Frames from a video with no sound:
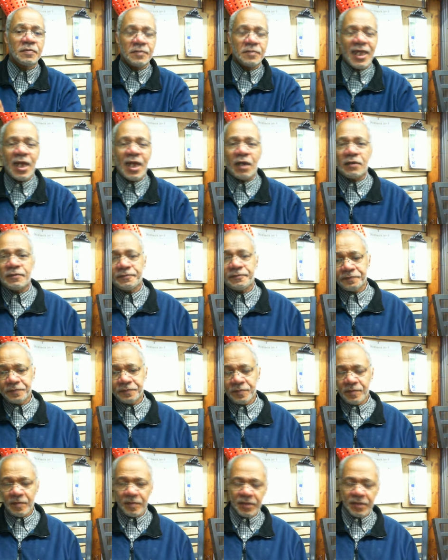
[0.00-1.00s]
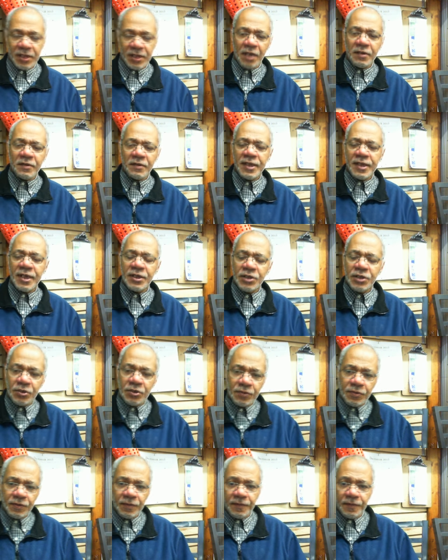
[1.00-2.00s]
Now, the other thing
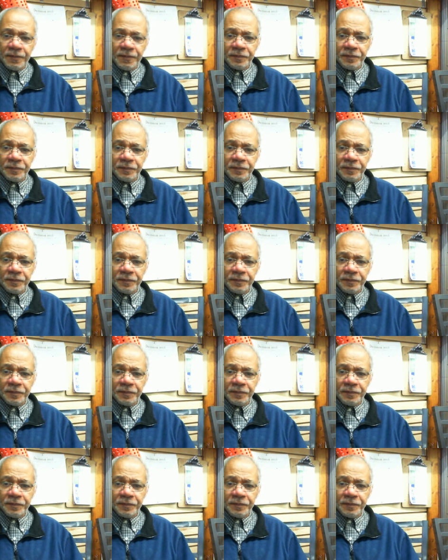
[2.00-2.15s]
too